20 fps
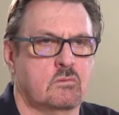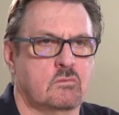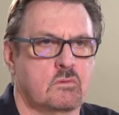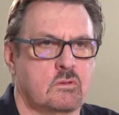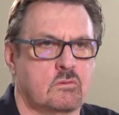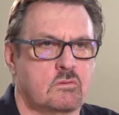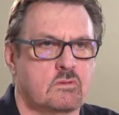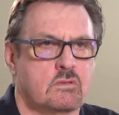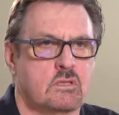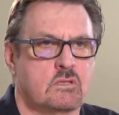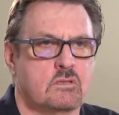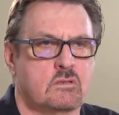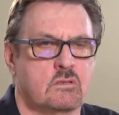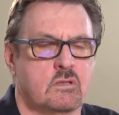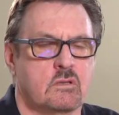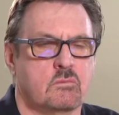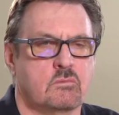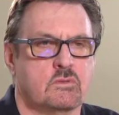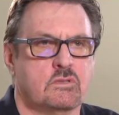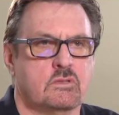the 106
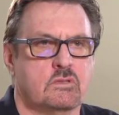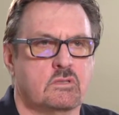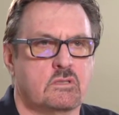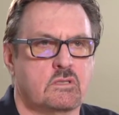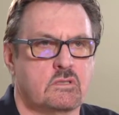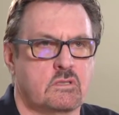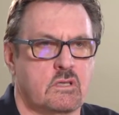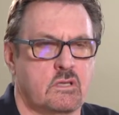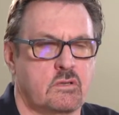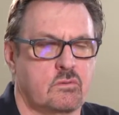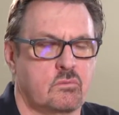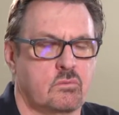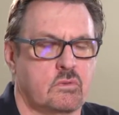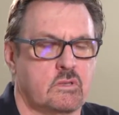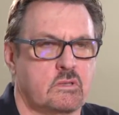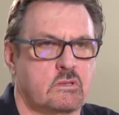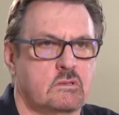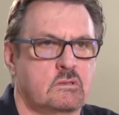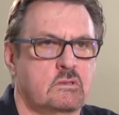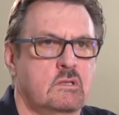line, which is extended
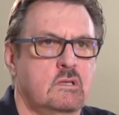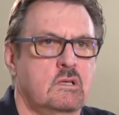wear.